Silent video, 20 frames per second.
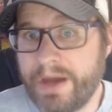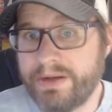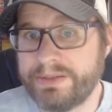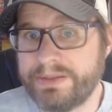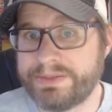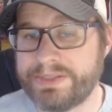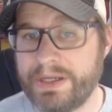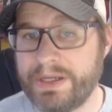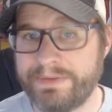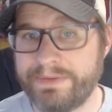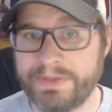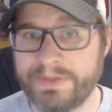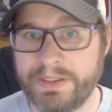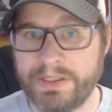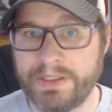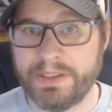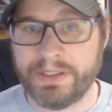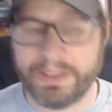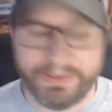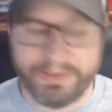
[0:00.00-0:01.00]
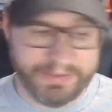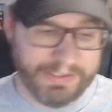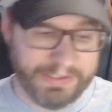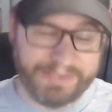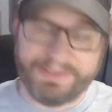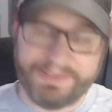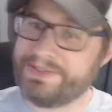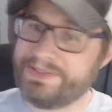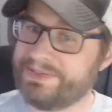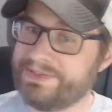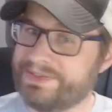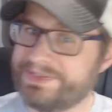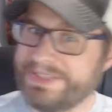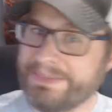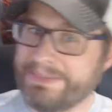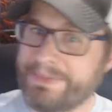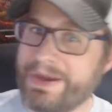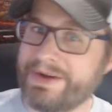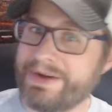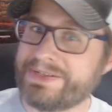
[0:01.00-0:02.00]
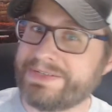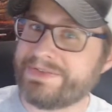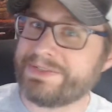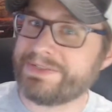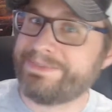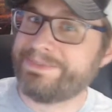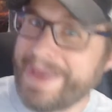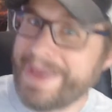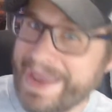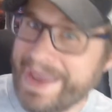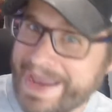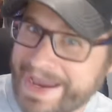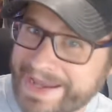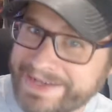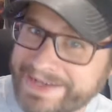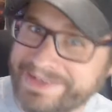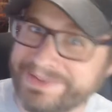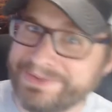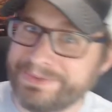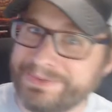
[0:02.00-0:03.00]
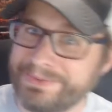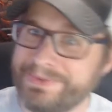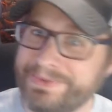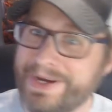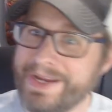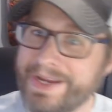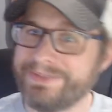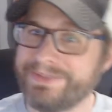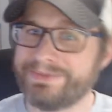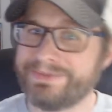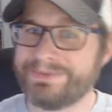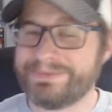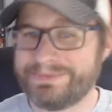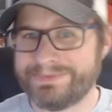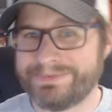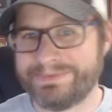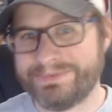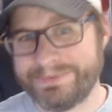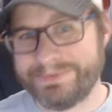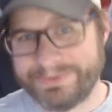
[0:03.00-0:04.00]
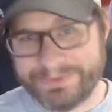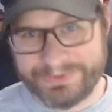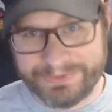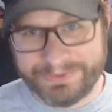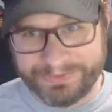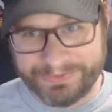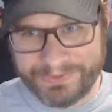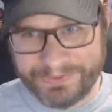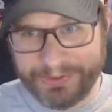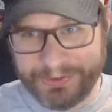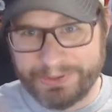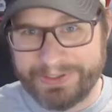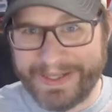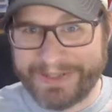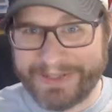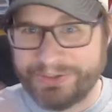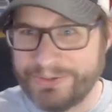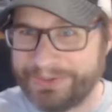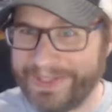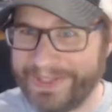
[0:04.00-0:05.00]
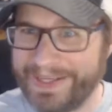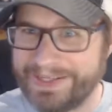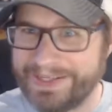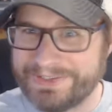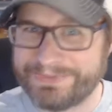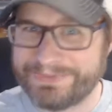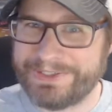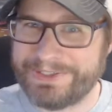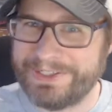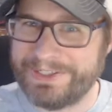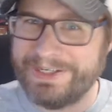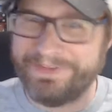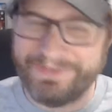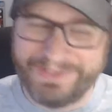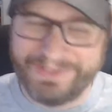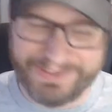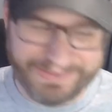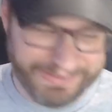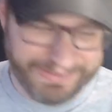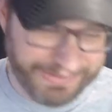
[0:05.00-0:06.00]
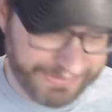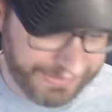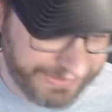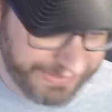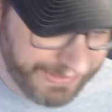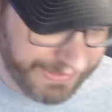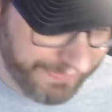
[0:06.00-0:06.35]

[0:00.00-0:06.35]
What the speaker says: stuff. And that doesn't say modern stuff is bad, right? You can like two things, but just to different